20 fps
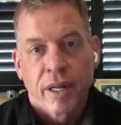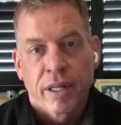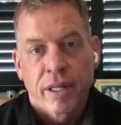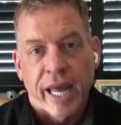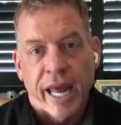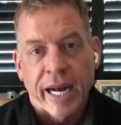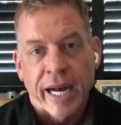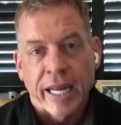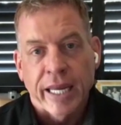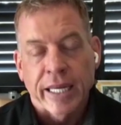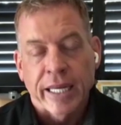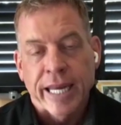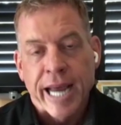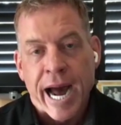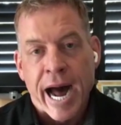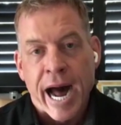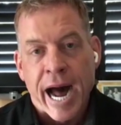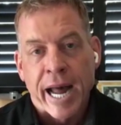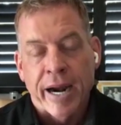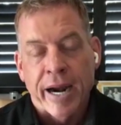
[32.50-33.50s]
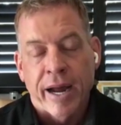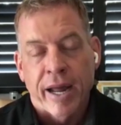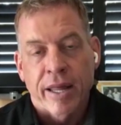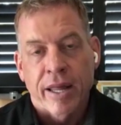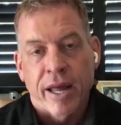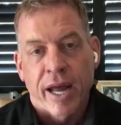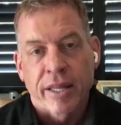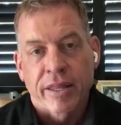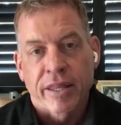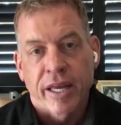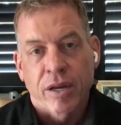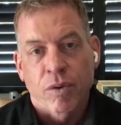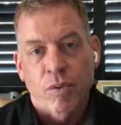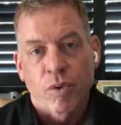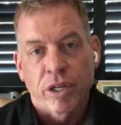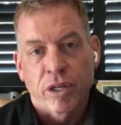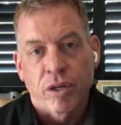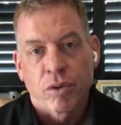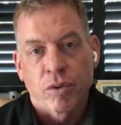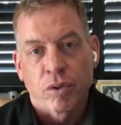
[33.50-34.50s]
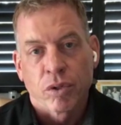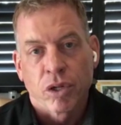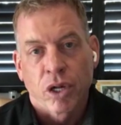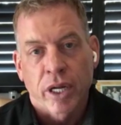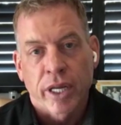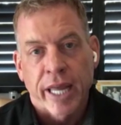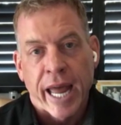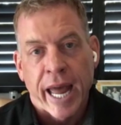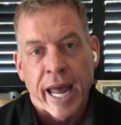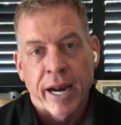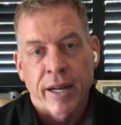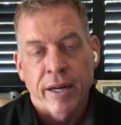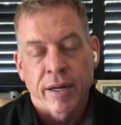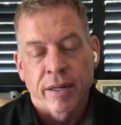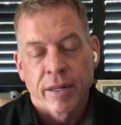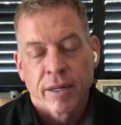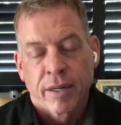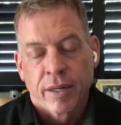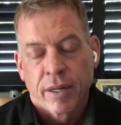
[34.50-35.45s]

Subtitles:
that he got. I think when you look at it